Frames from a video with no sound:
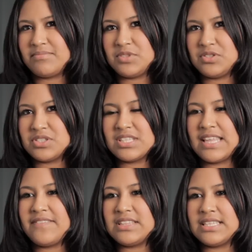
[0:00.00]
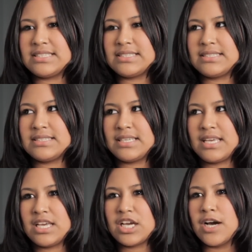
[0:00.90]
You just live in this
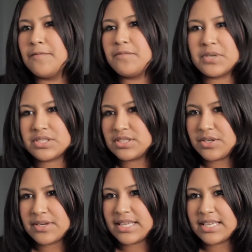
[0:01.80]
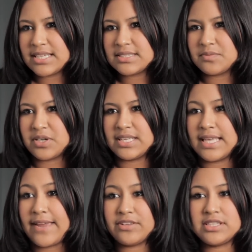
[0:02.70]
comfort zone, I guess, where
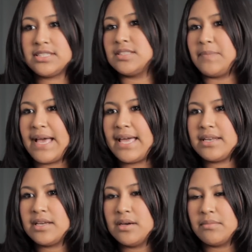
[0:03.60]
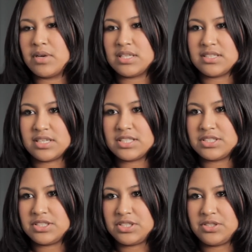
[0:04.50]
everything's bad, but as long
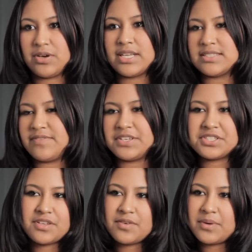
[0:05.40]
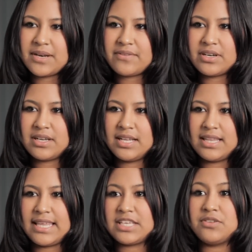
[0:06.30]
as you know how to defend yourself or whatever,
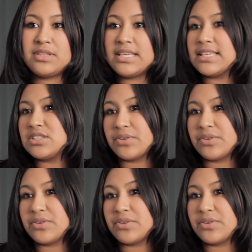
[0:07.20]
like you think it's